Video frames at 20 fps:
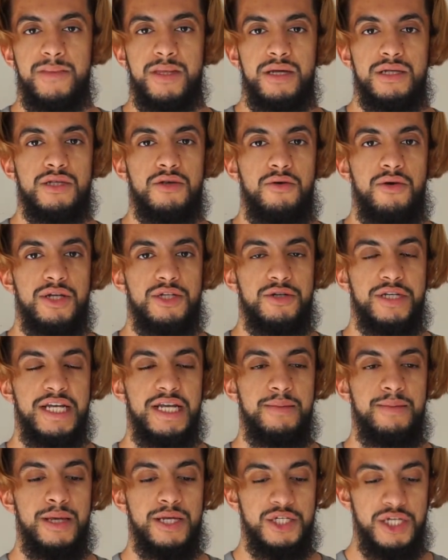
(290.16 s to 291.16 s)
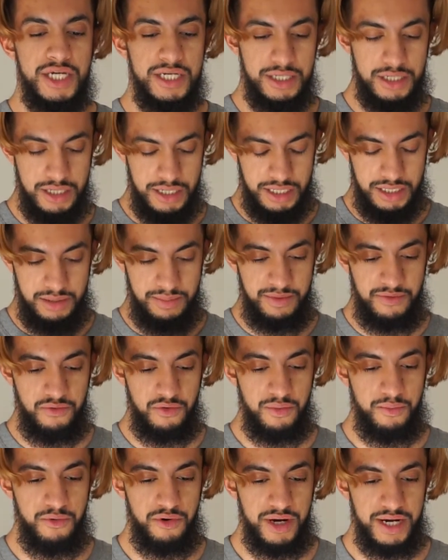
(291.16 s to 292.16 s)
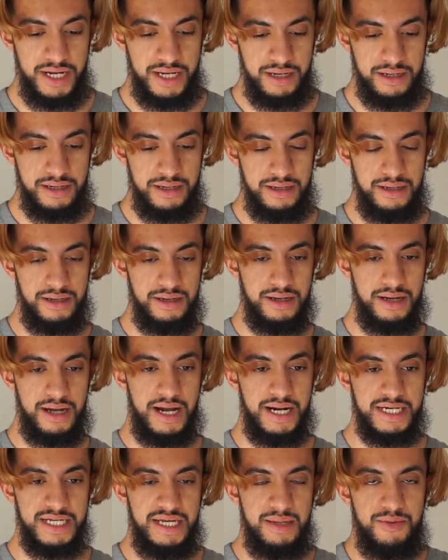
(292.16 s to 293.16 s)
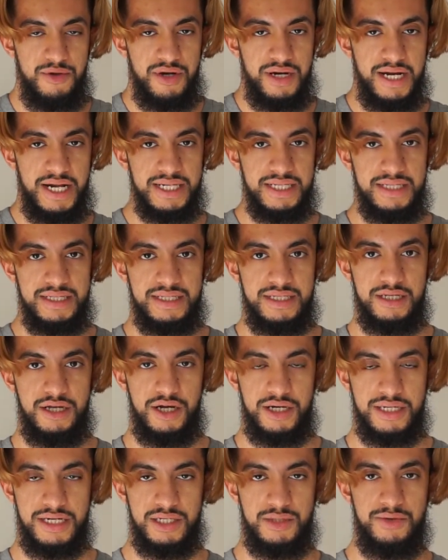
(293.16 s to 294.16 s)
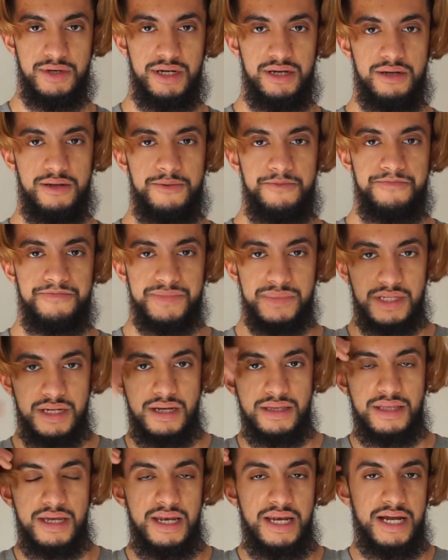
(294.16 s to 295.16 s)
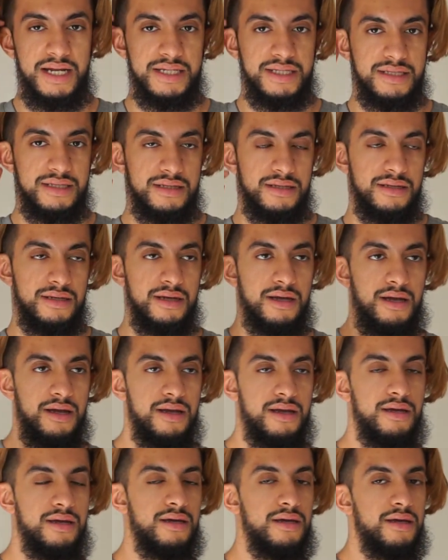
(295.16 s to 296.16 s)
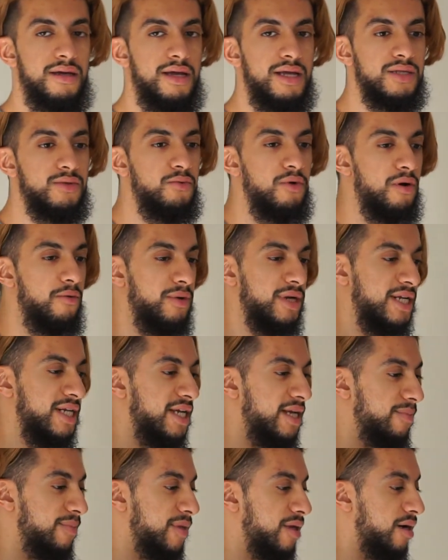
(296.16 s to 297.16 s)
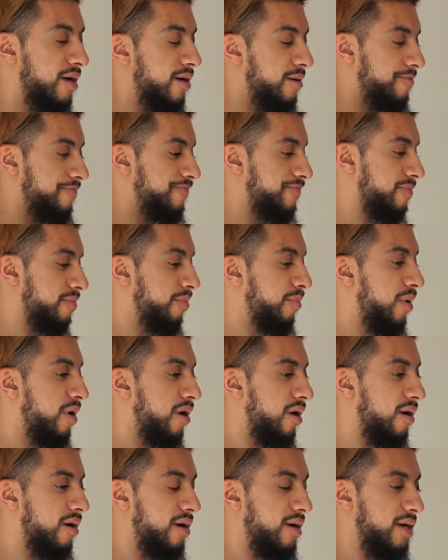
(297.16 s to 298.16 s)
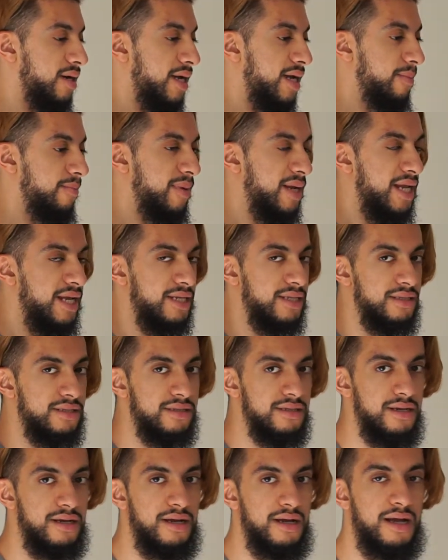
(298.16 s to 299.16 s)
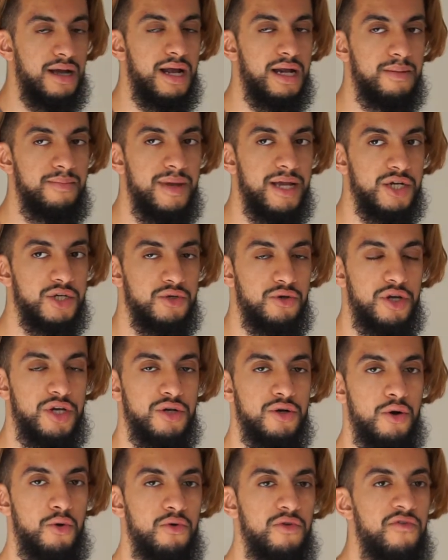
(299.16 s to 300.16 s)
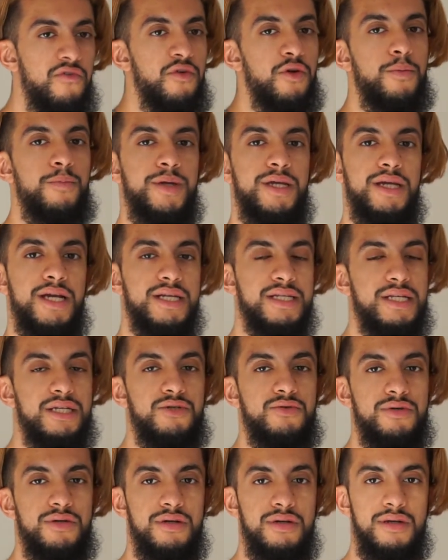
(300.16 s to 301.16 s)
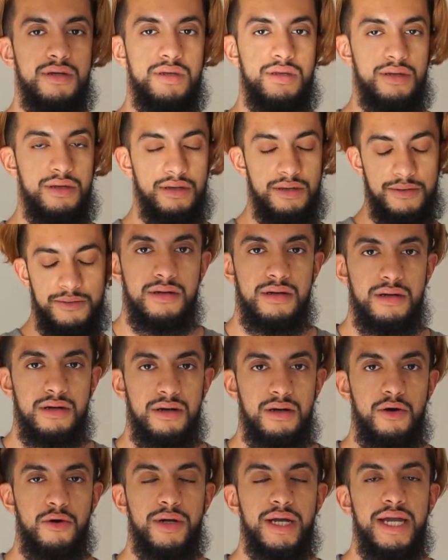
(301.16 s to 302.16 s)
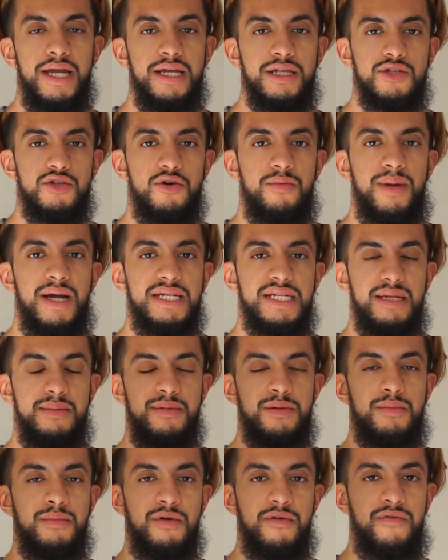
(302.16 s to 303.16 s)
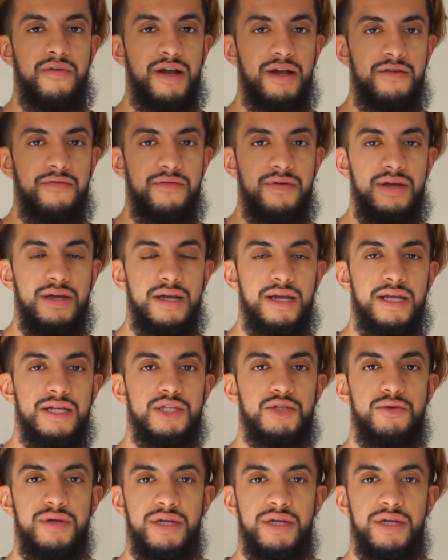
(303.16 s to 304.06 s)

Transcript: So to keep the chin tucked before pulling and keep your lats tucked as well. The lats is what will keep the bar in place. and make sure you're not all floppy, etc. Okay, so my tip number 5 is to